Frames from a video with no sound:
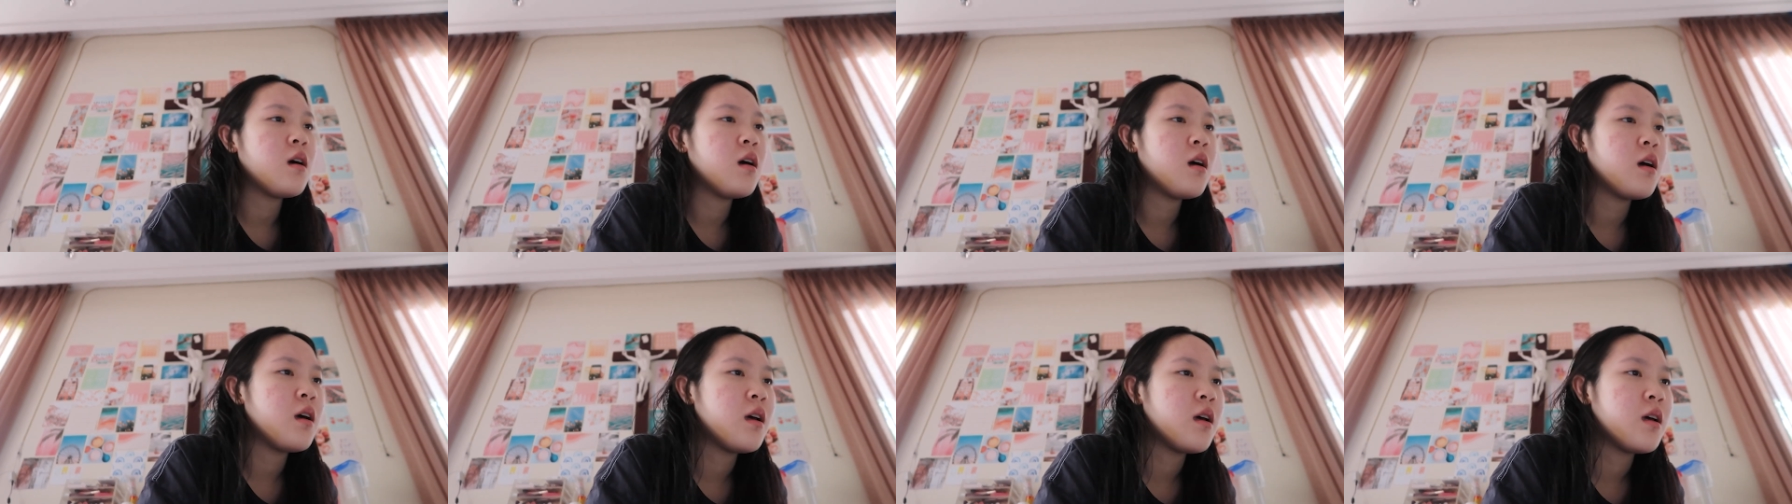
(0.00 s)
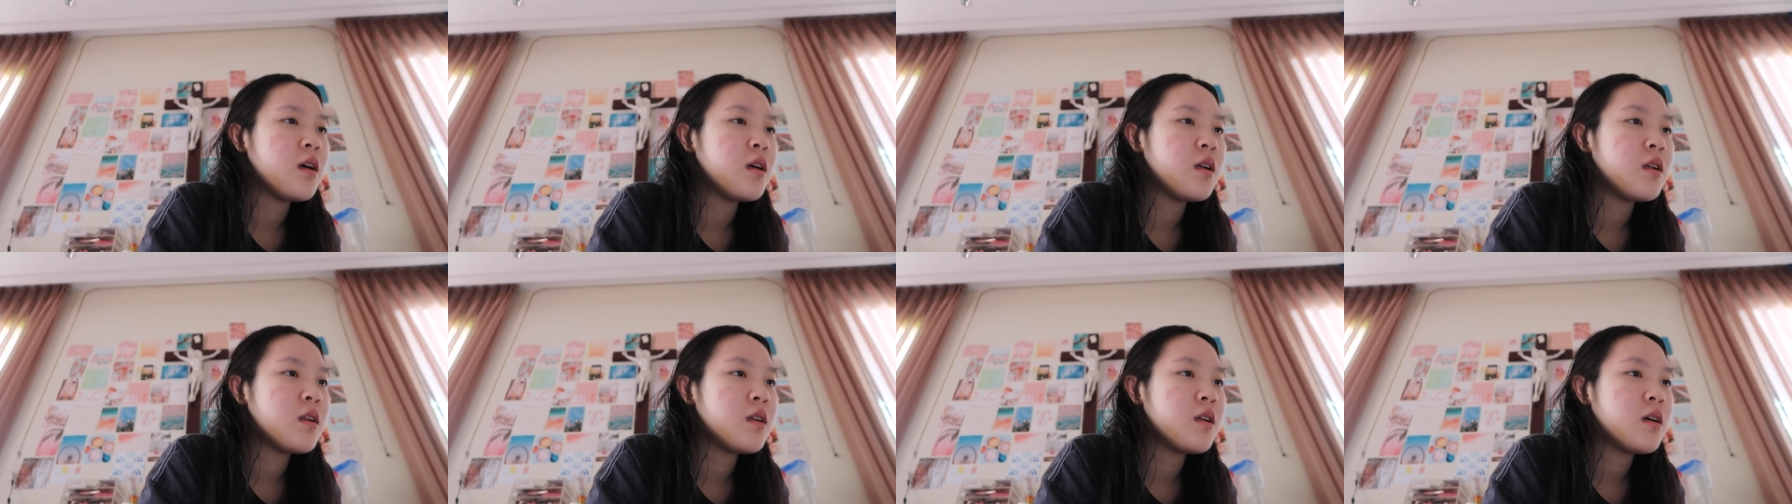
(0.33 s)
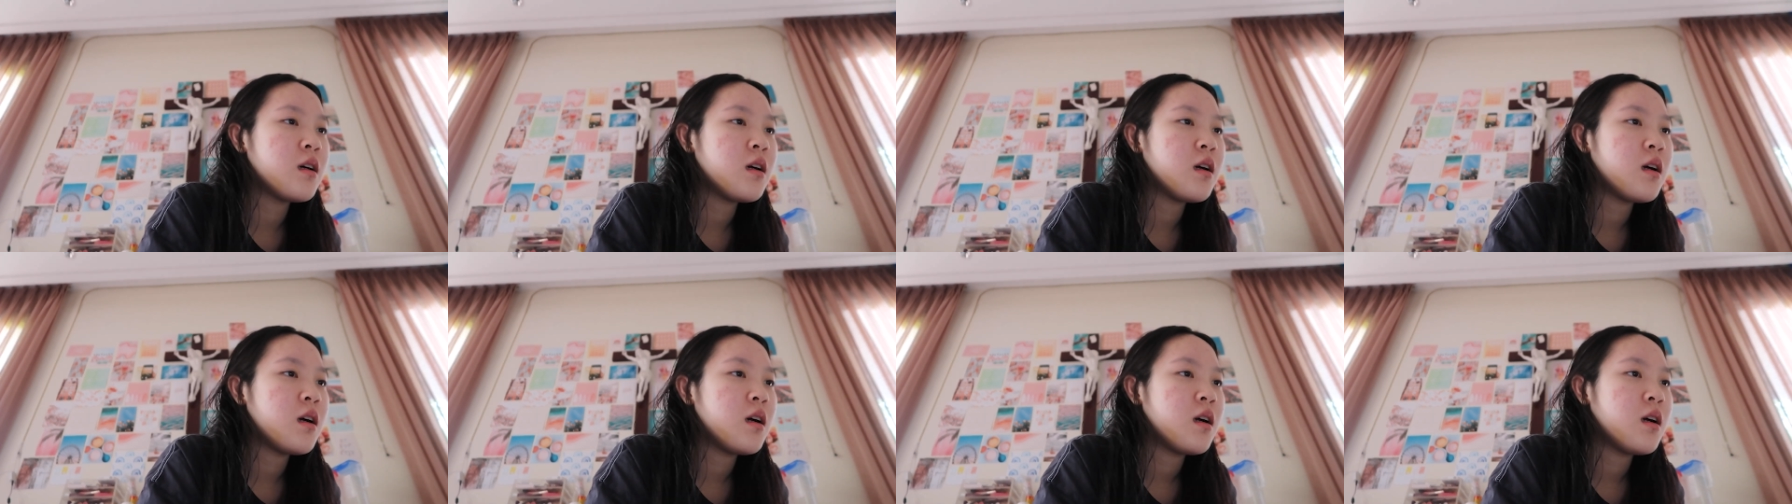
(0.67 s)

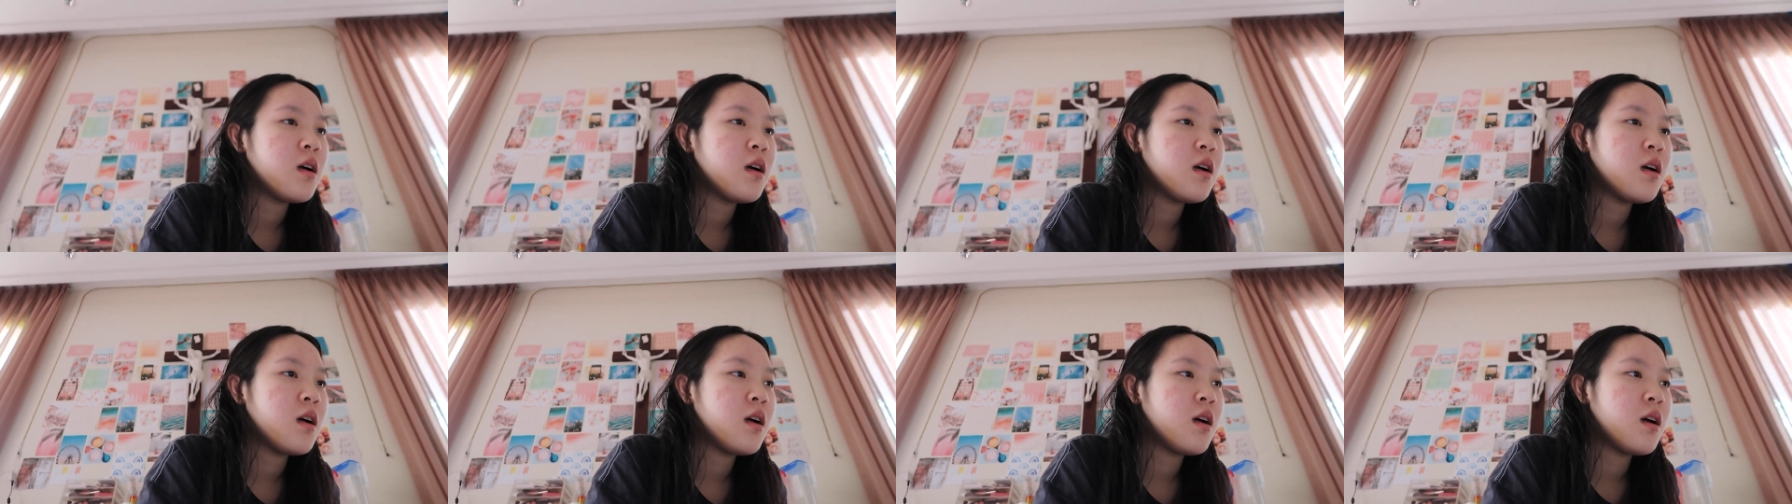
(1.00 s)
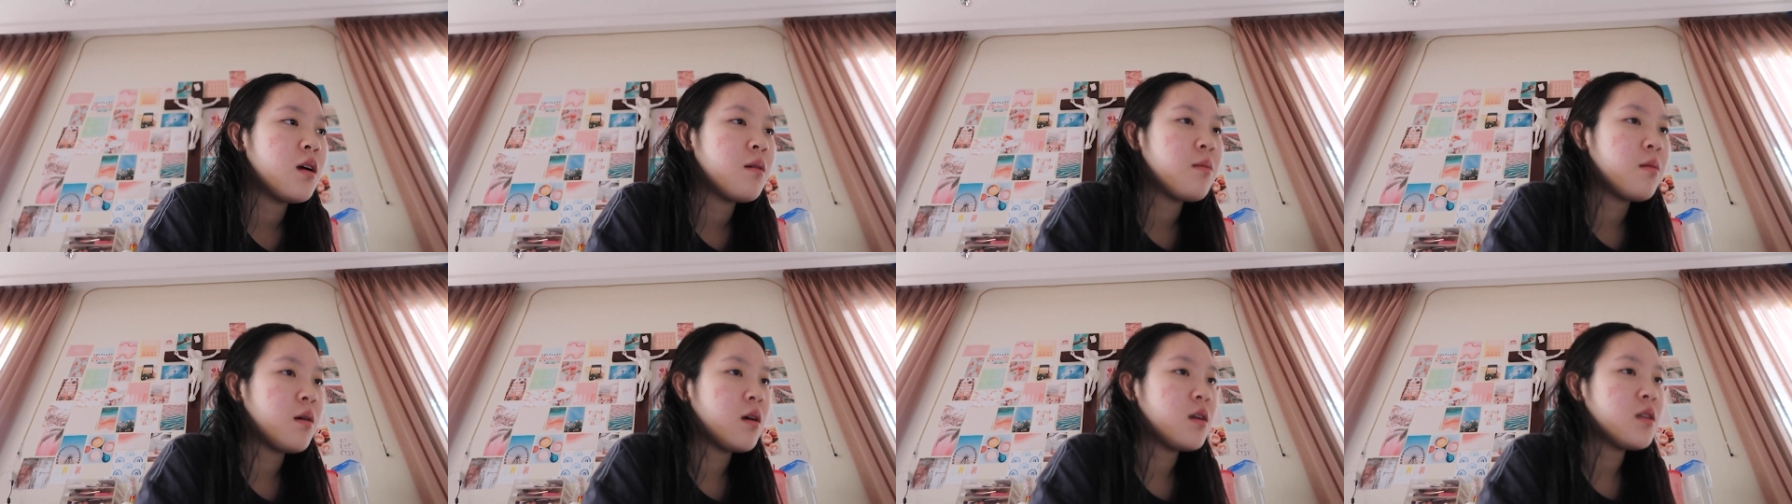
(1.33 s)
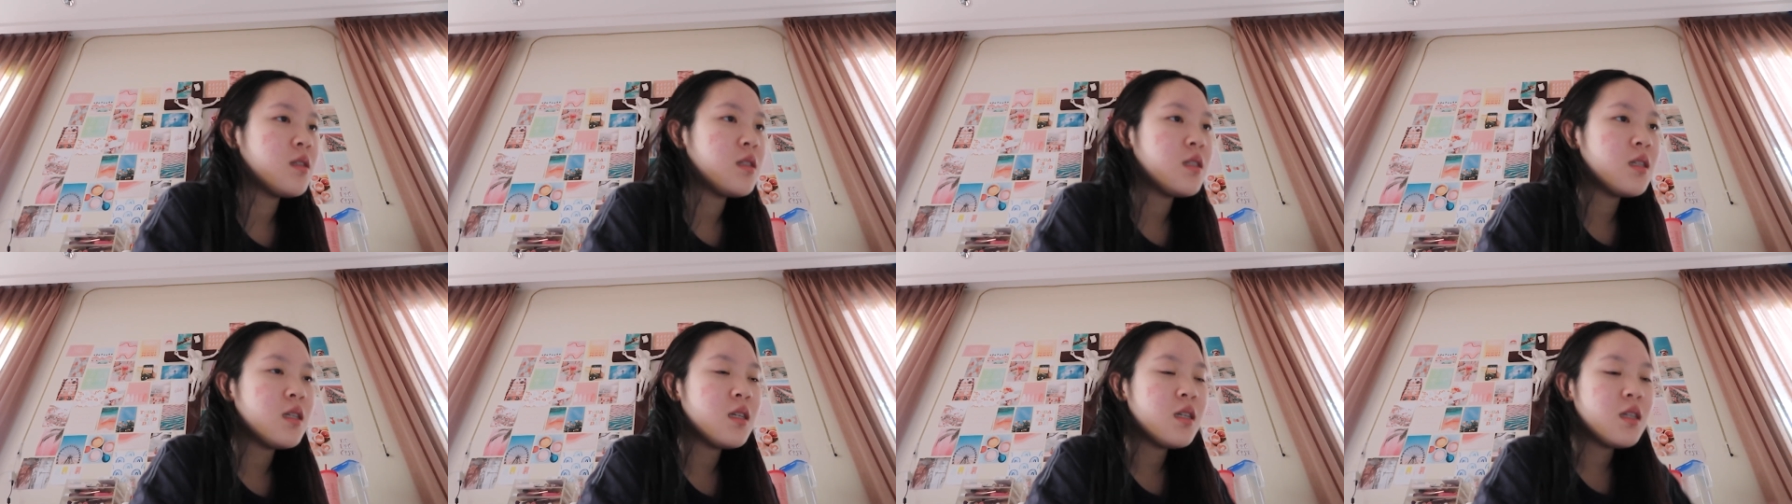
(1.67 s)
and I'm
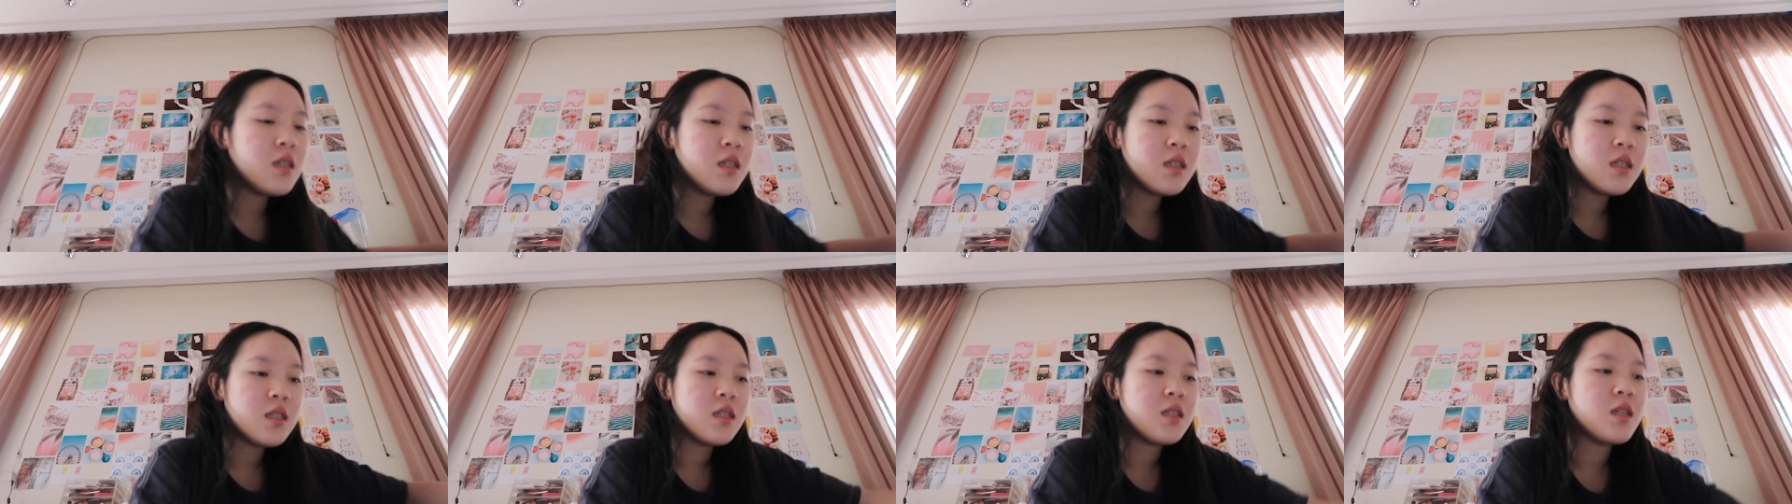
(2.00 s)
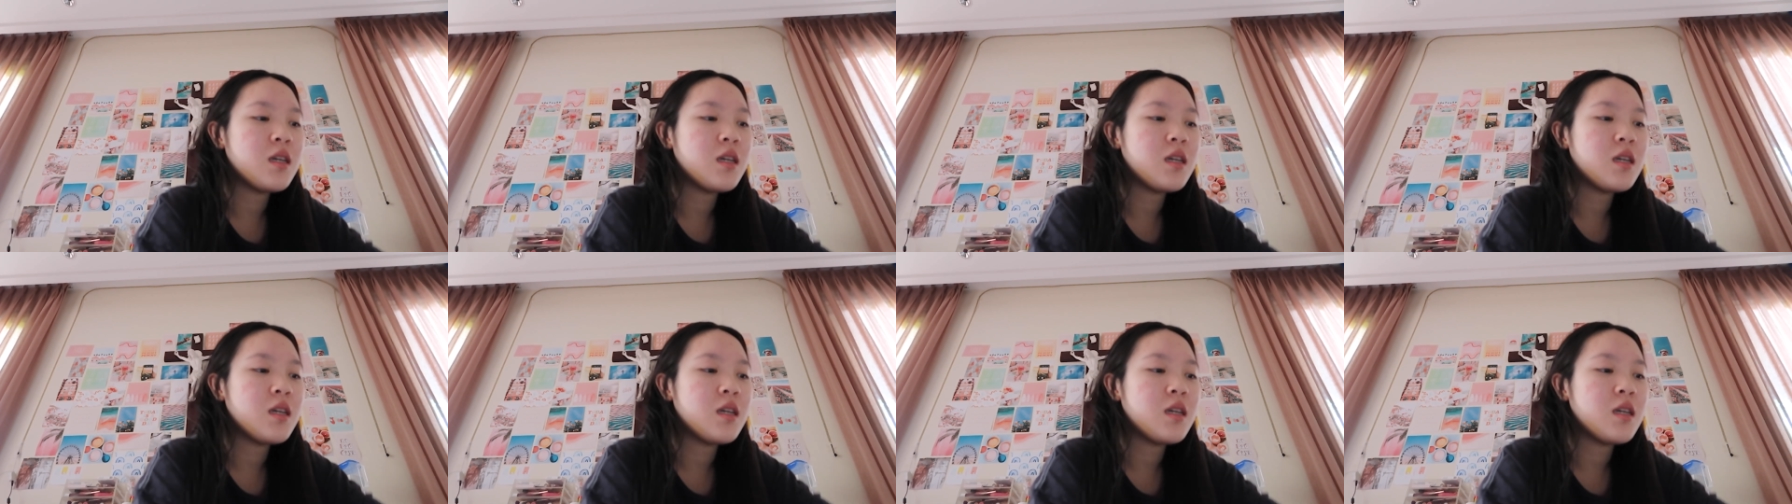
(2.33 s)
honestly